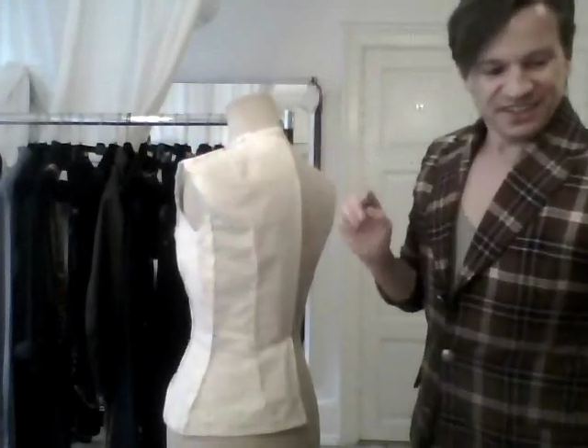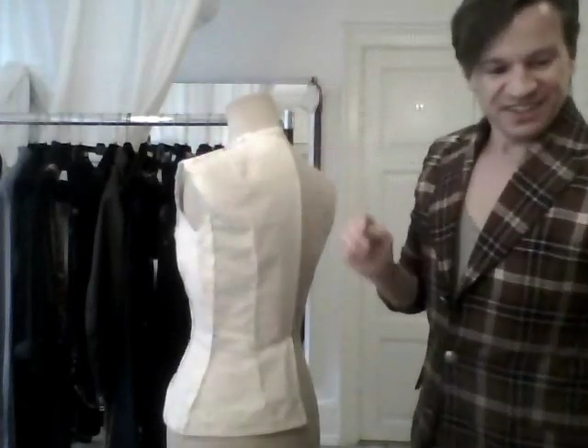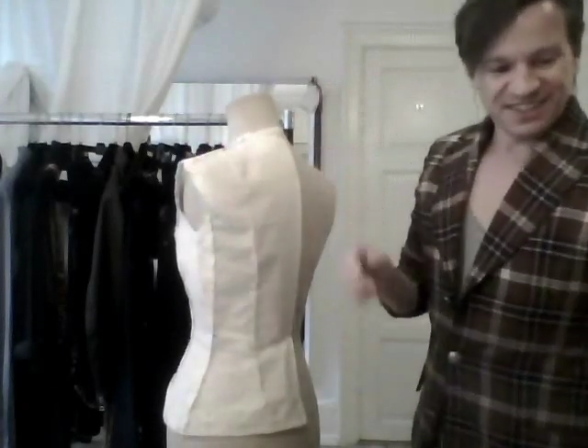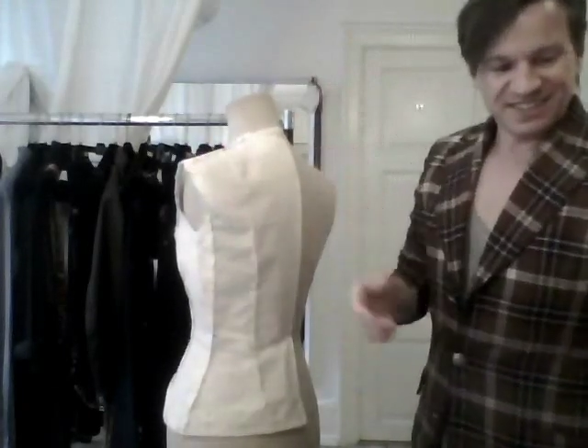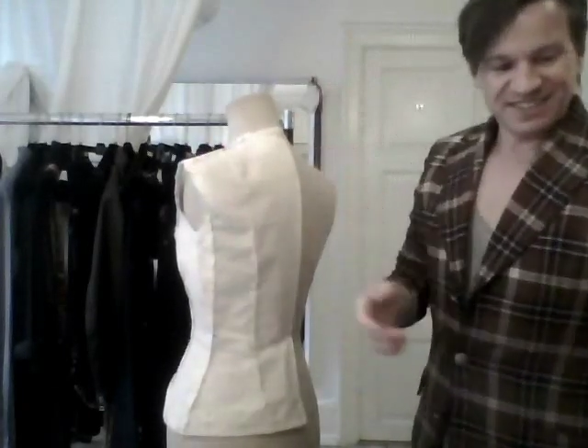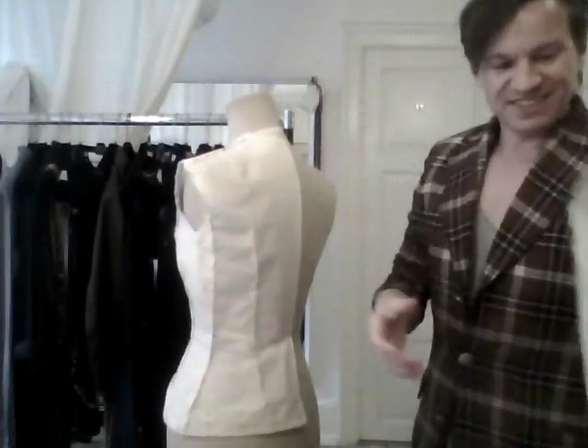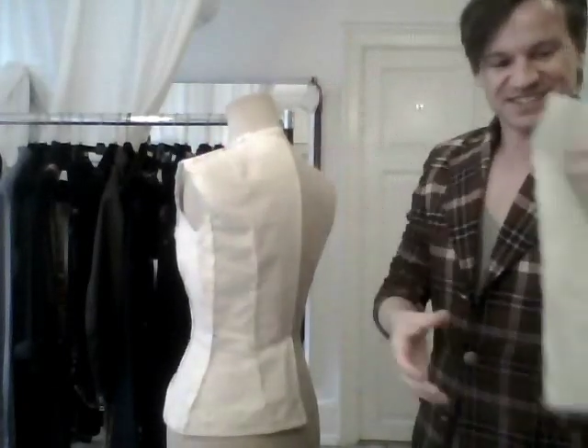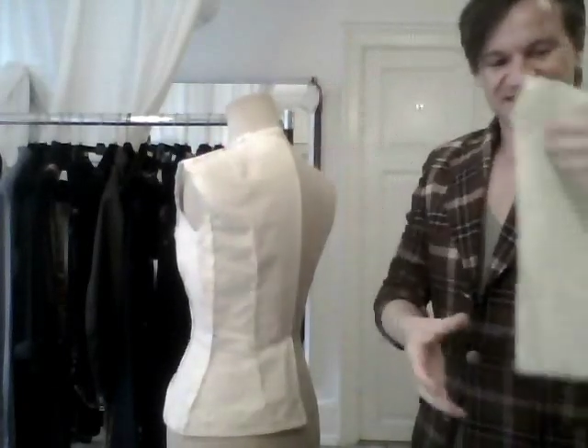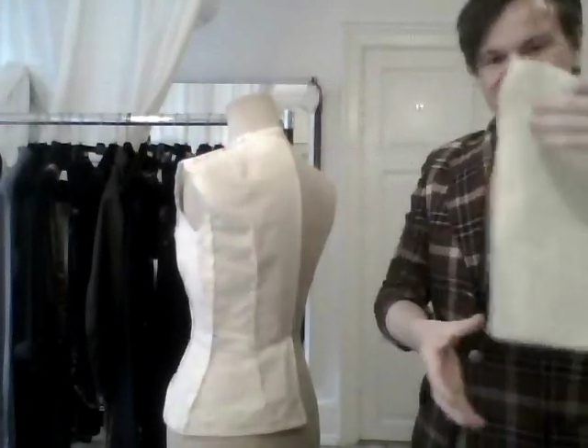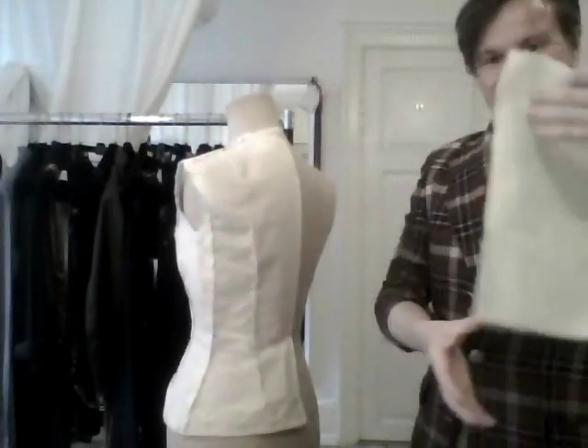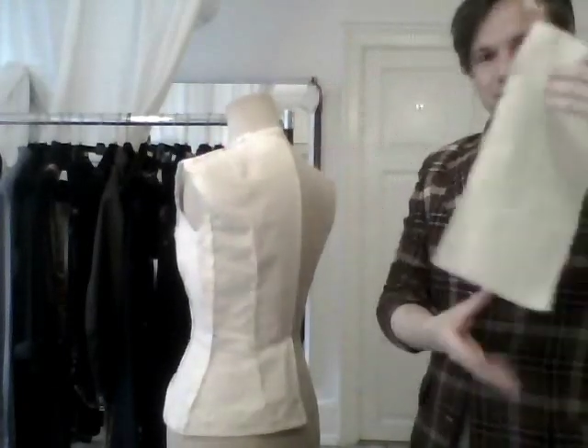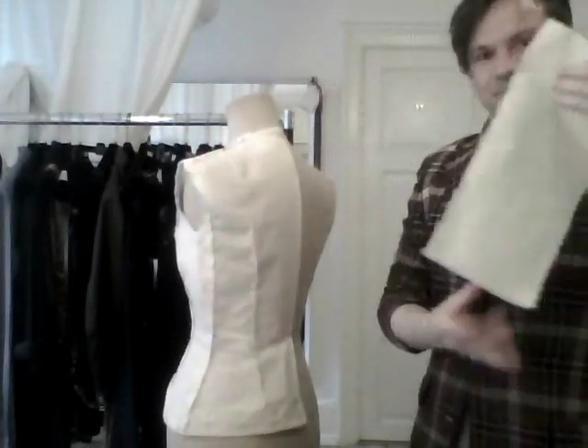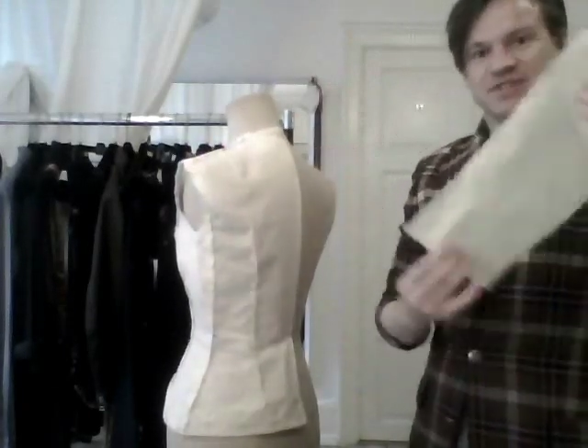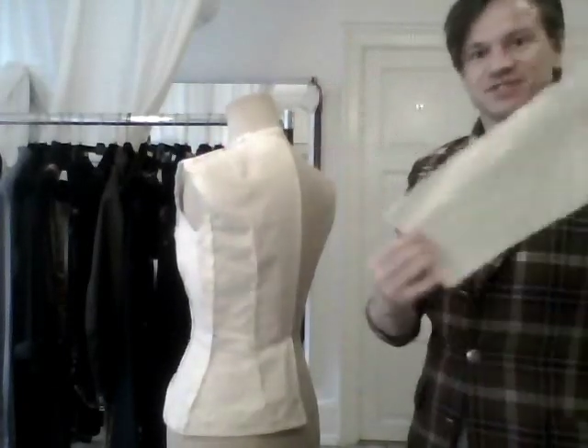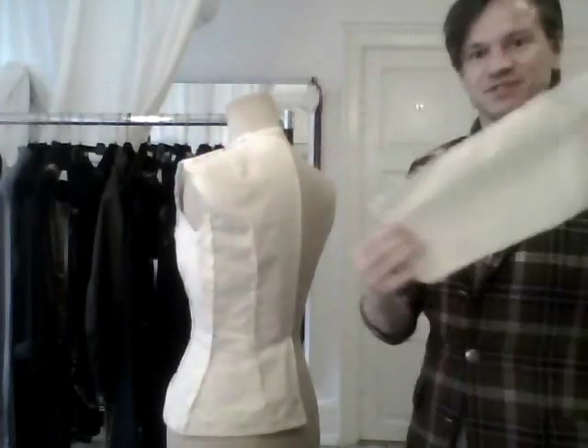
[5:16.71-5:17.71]
this
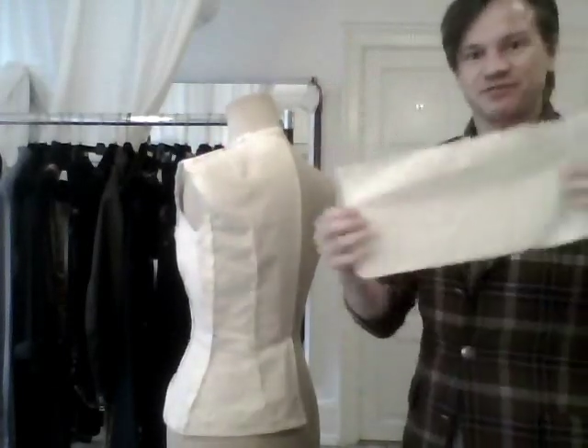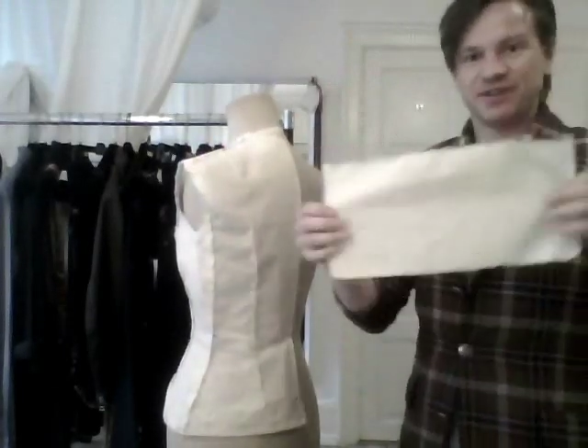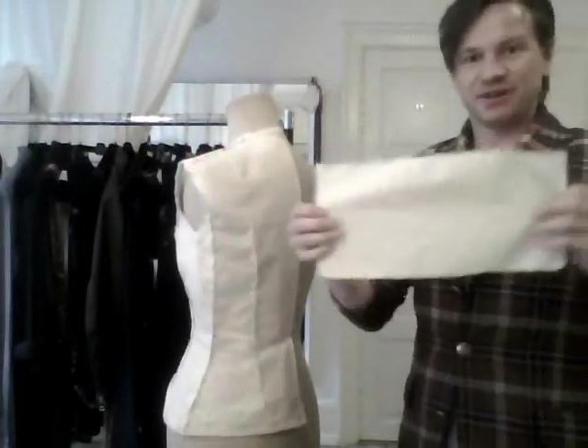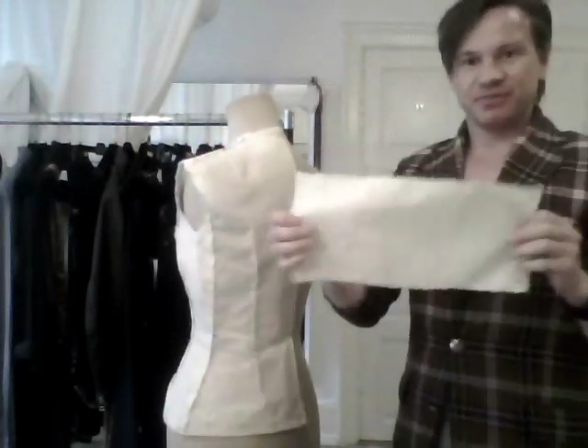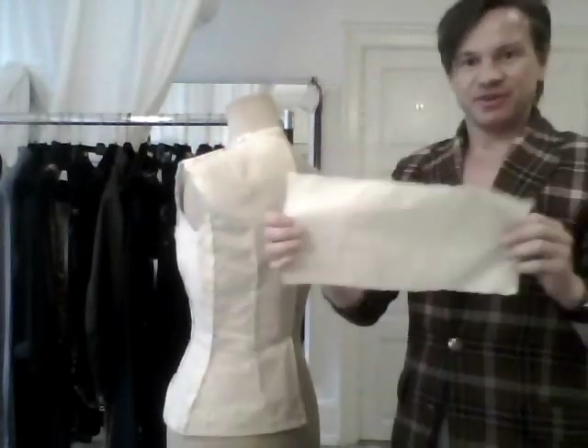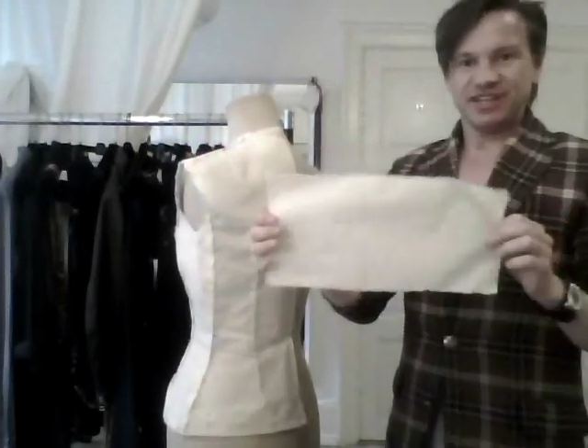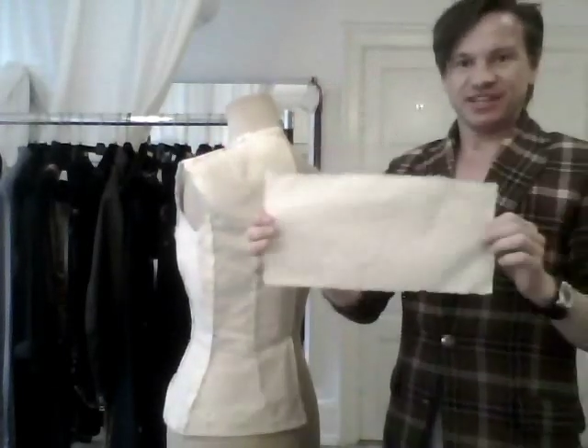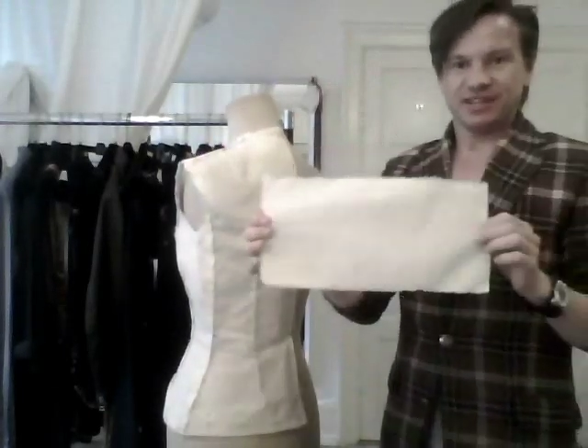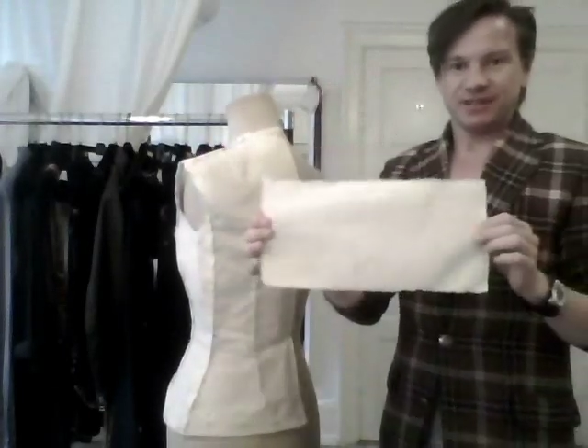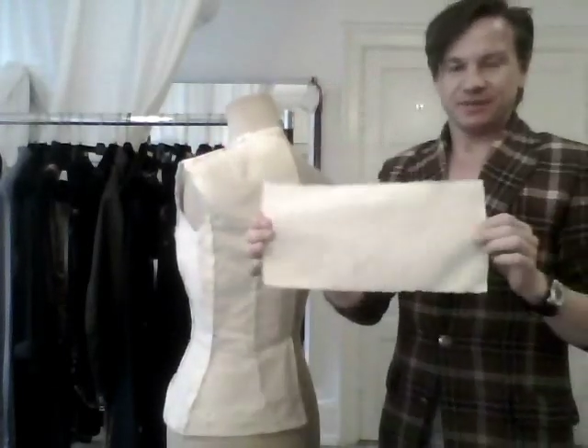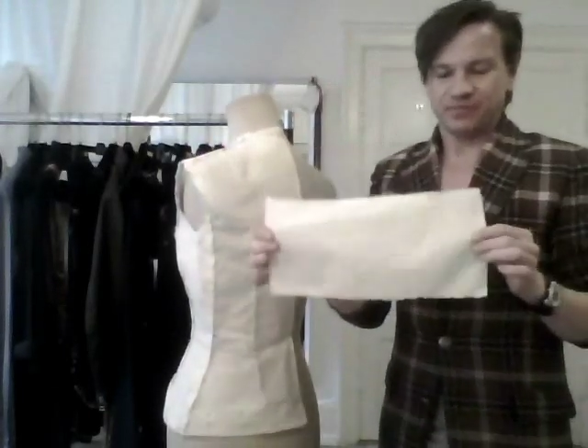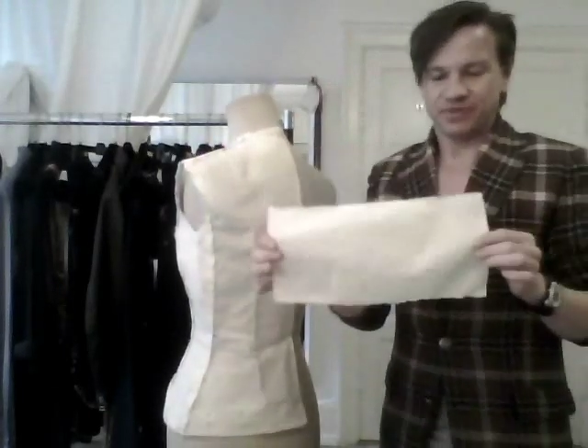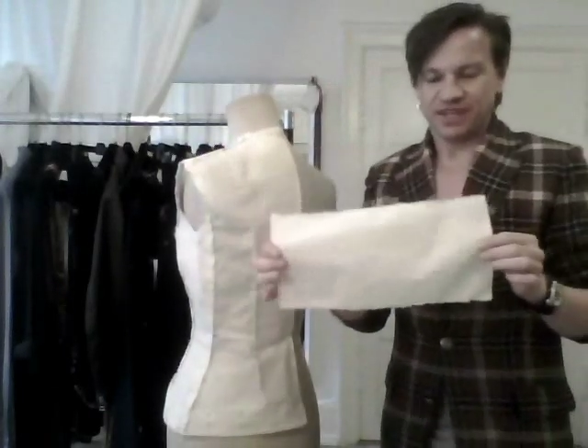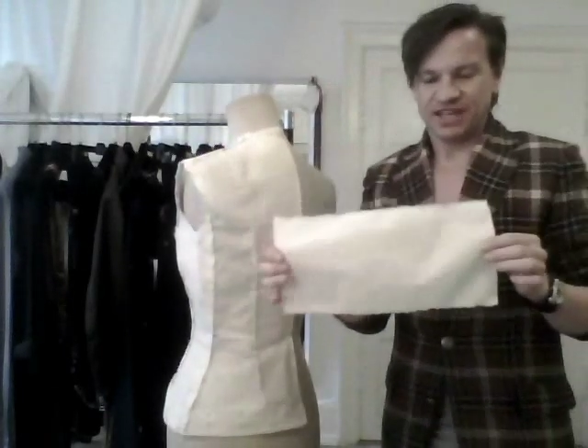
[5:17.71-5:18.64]
piece of fabric,